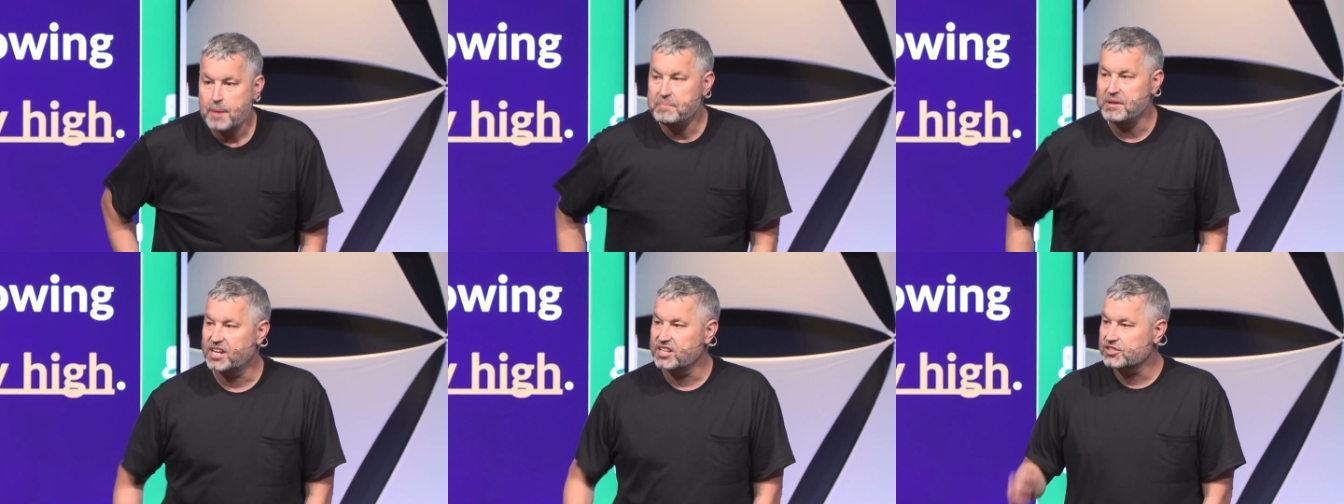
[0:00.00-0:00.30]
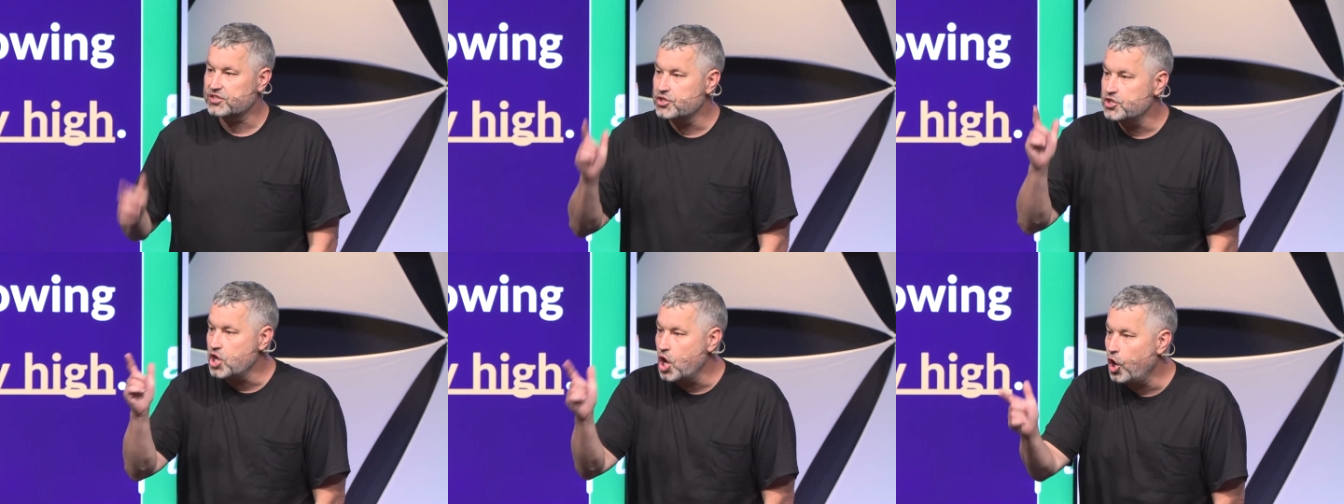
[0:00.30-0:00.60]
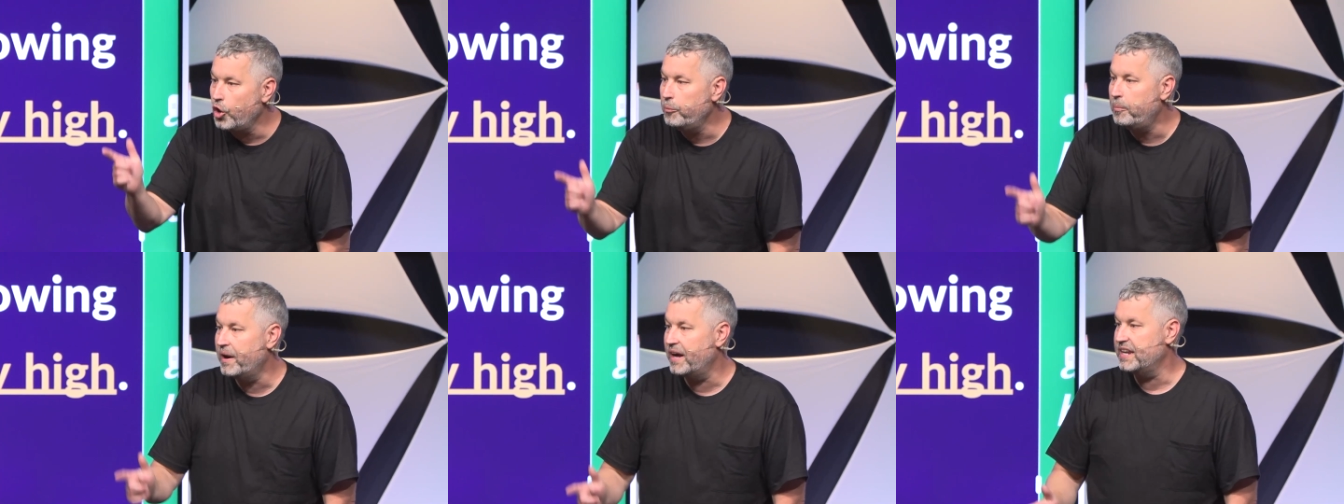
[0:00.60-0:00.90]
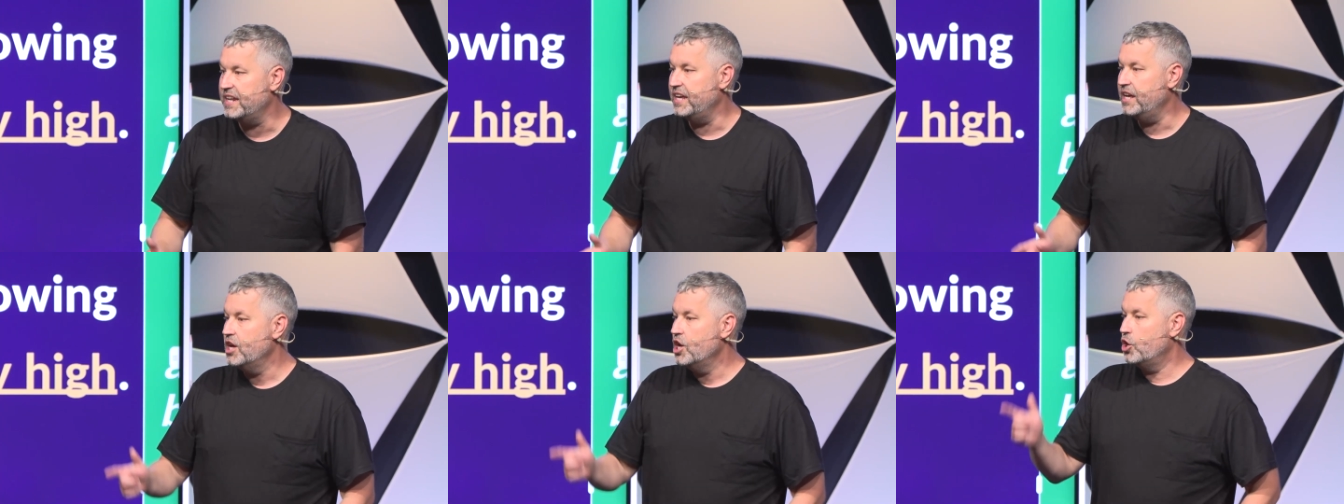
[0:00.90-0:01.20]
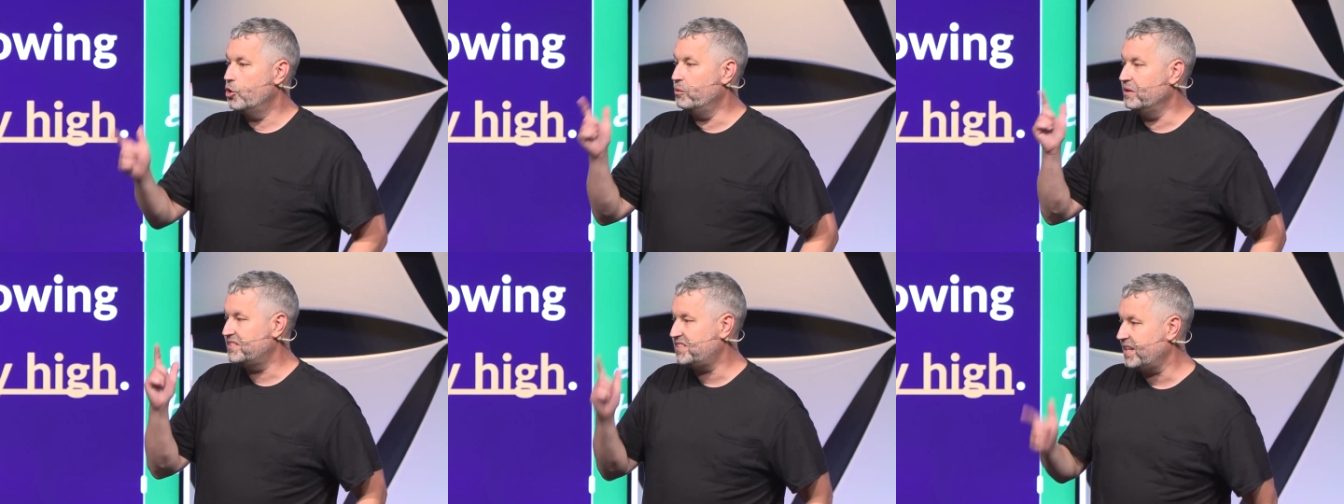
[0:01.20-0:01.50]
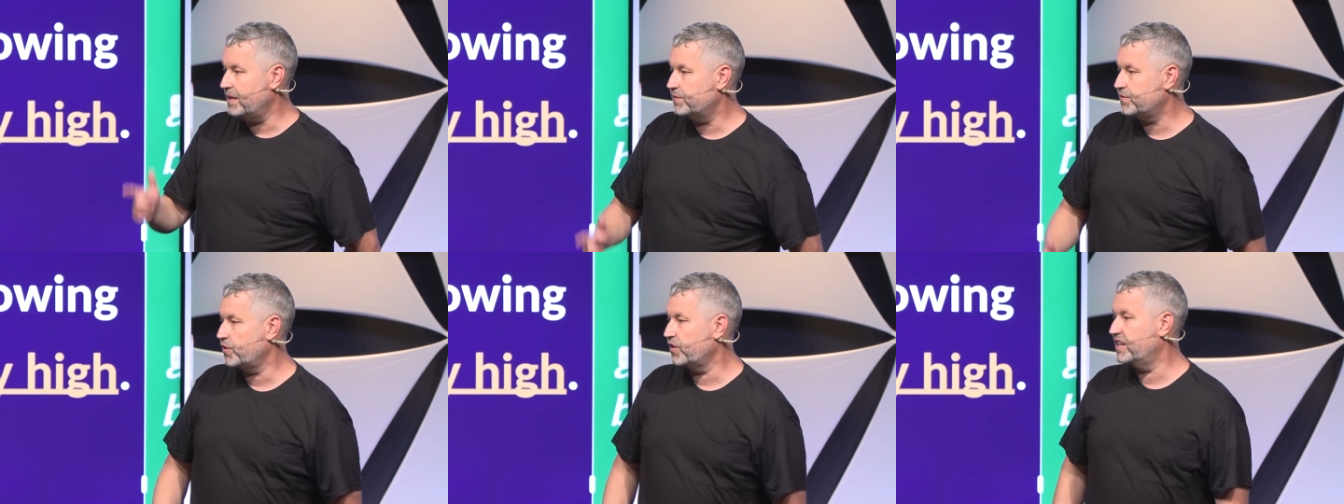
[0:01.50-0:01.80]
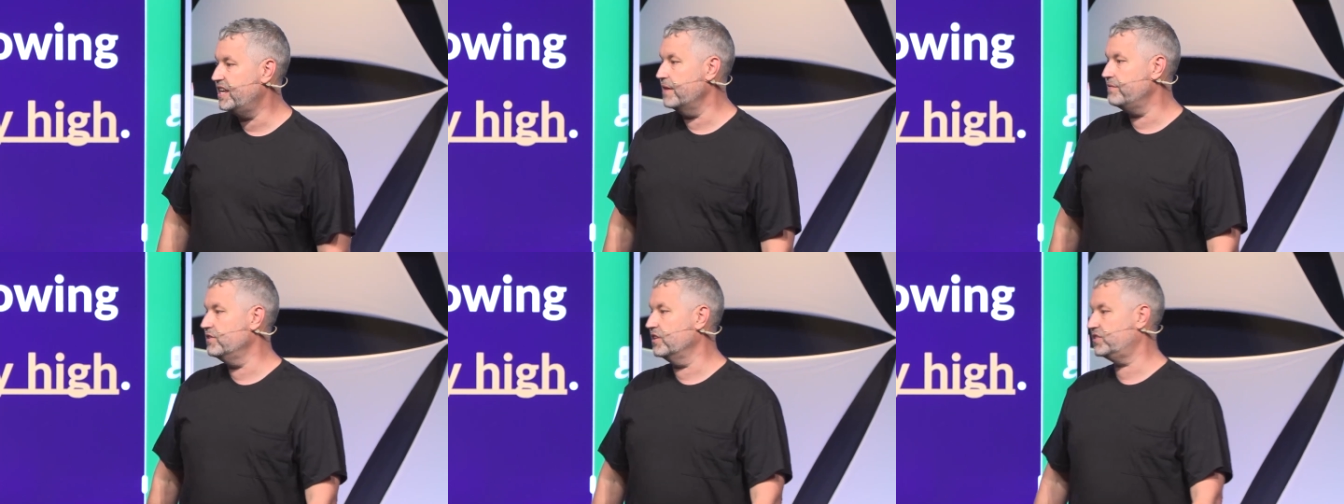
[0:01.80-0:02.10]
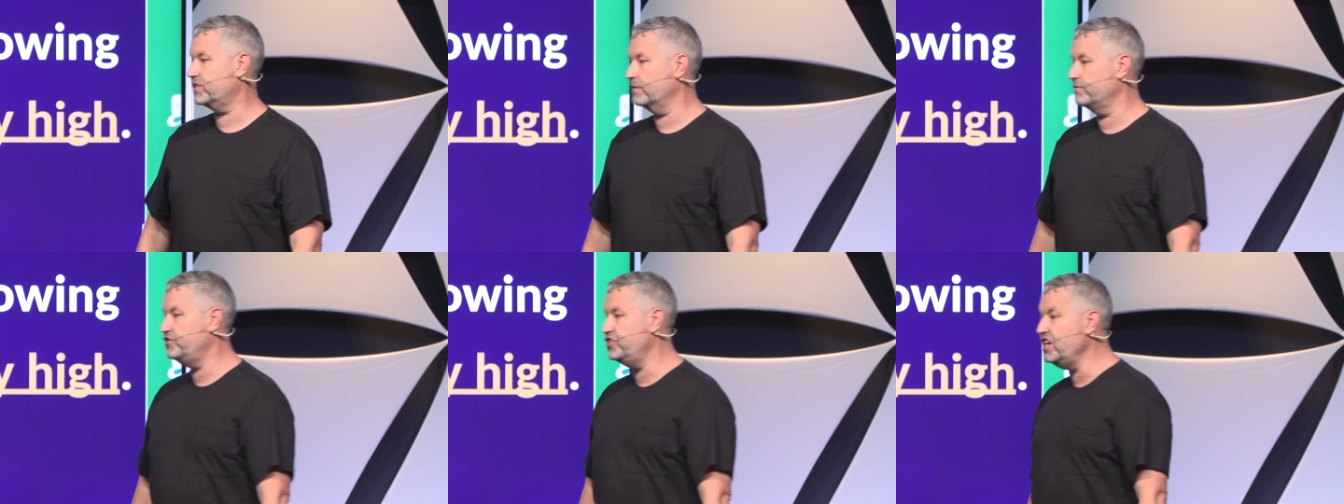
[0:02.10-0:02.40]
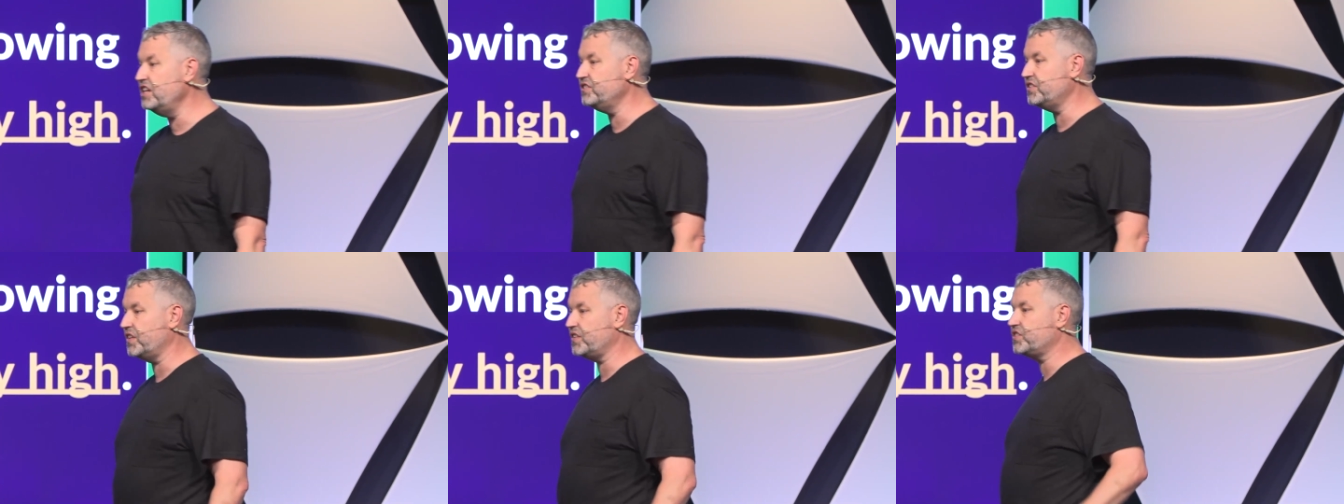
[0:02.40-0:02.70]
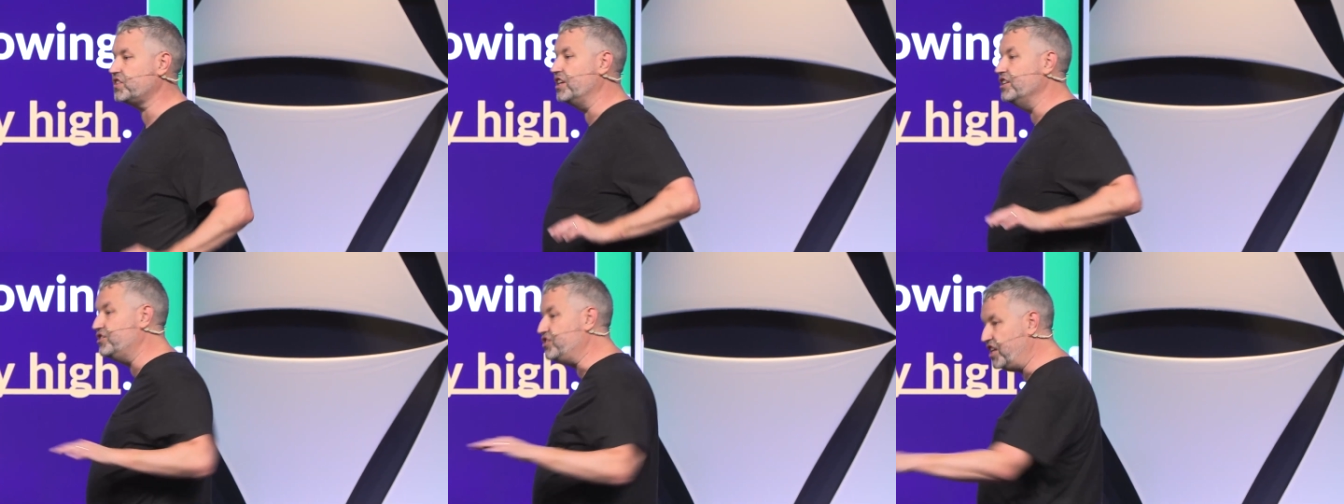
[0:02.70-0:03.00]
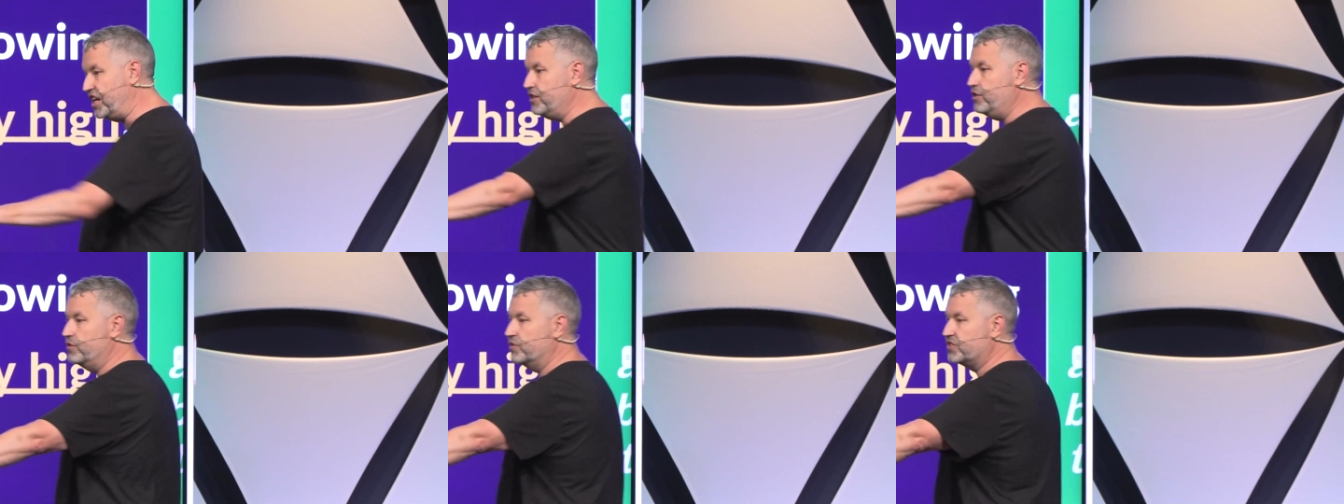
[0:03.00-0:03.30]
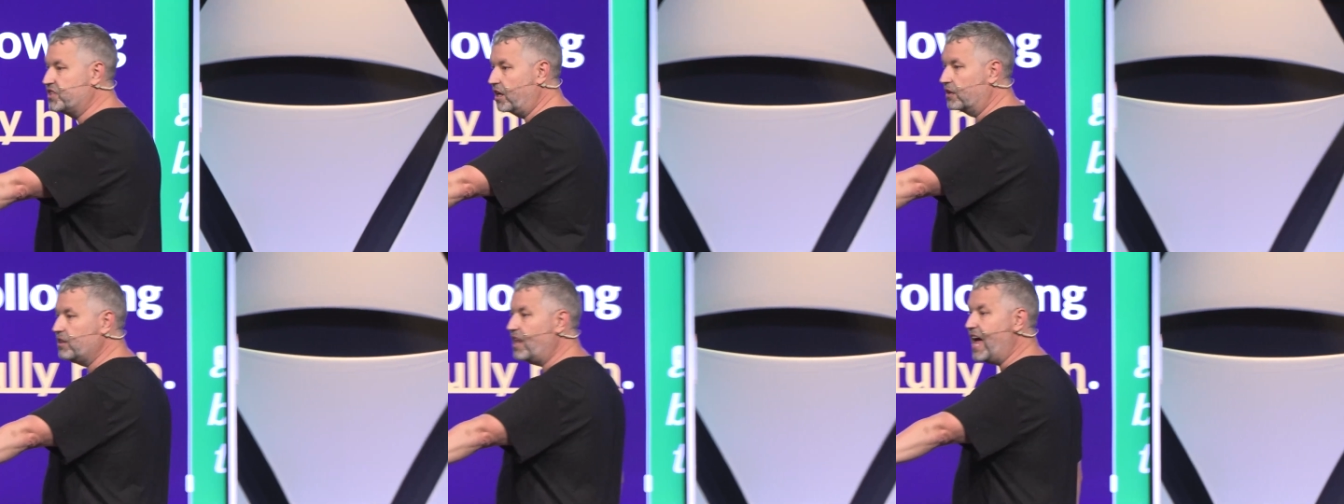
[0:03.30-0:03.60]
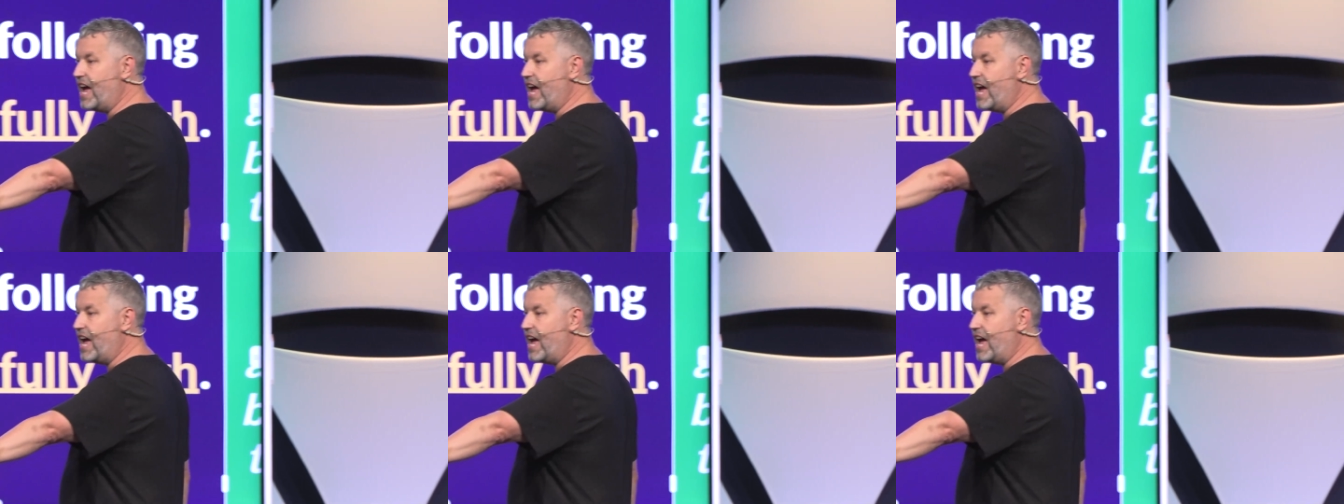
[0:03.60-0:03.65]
Because nobody who receives forgiveness of Jesus continues their